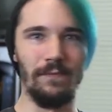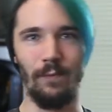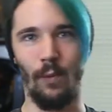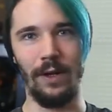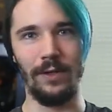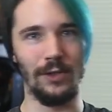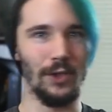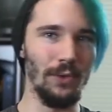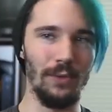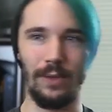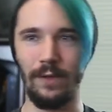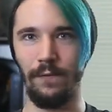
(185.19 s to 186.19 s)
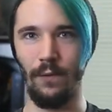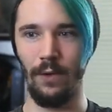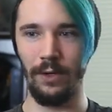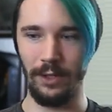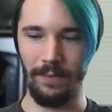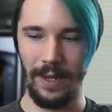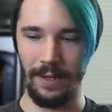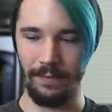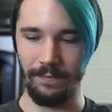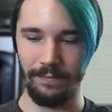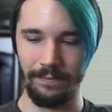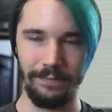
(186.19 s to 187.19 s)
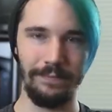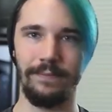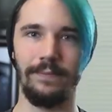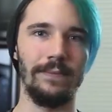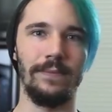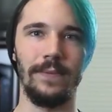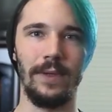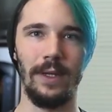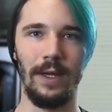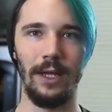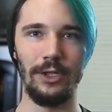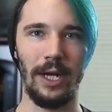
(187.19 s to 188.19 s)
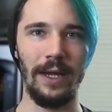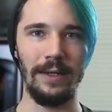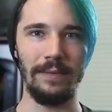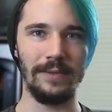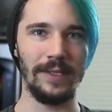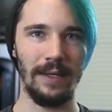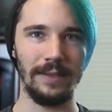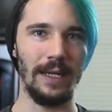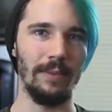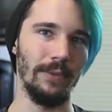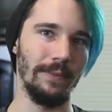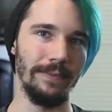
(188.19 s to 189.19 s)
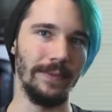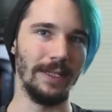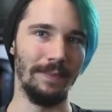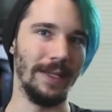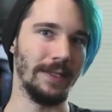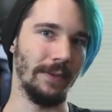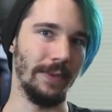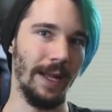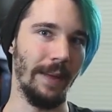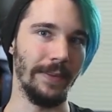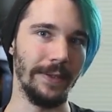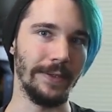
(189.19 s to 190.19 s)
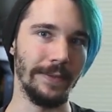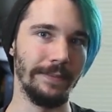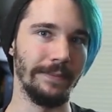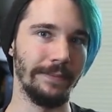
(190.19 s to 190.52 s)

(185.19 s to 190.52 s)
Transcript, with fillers: one, two, three, four, you make a giant sex table, is basically what happens.